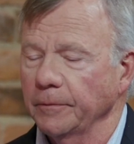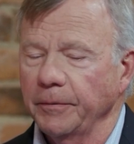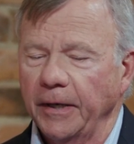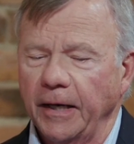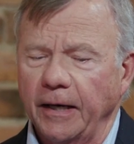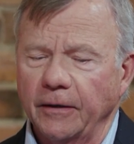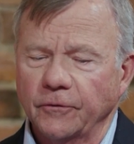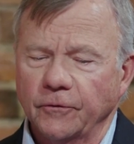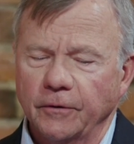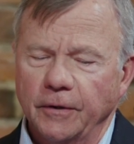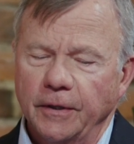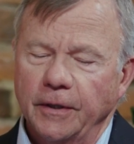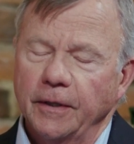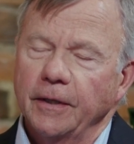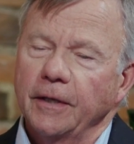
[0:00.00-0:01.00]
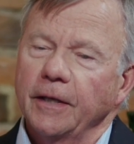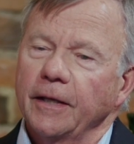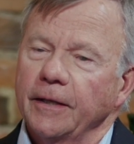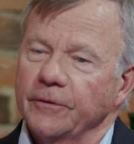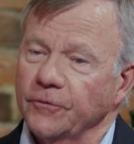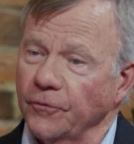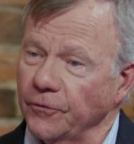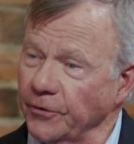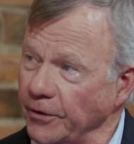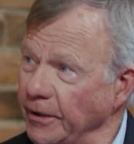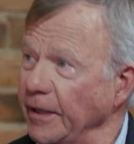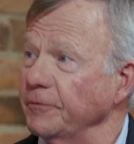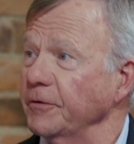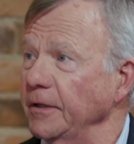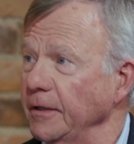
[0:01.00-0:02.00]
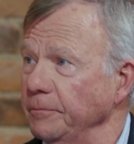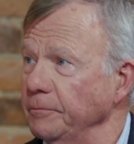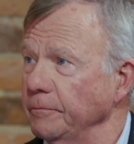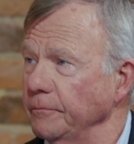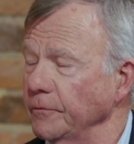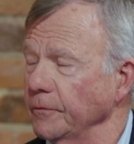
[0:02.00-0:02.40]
the past. So they're going to have to keep